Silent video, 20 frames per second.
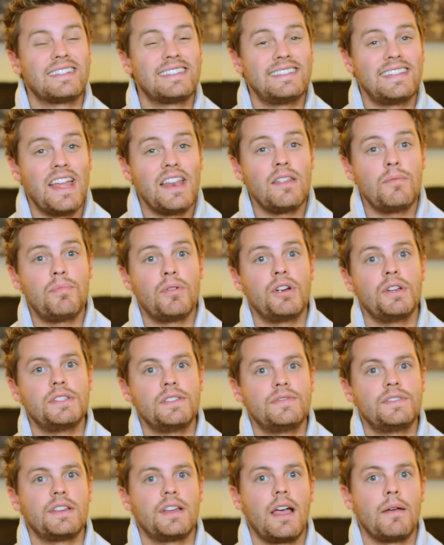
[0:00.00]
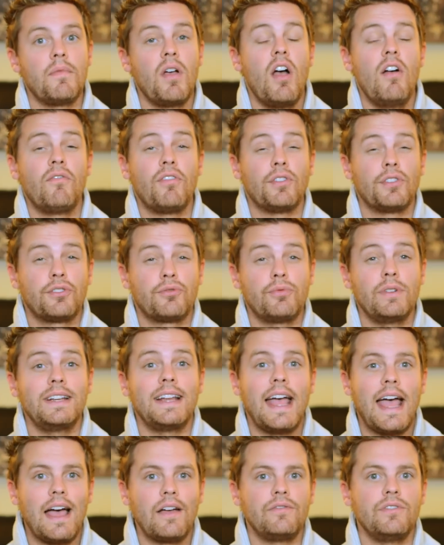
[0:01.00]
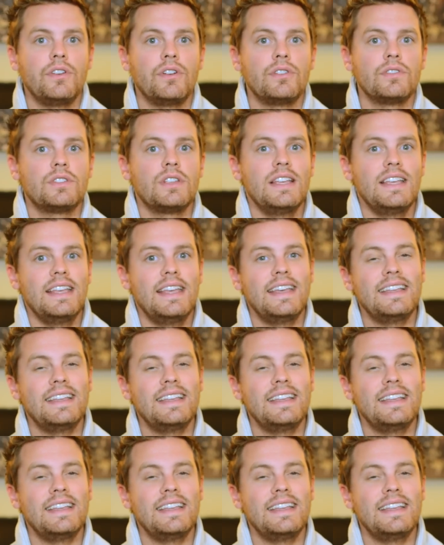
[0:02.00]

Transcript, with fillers: extended periods of time for three and a half years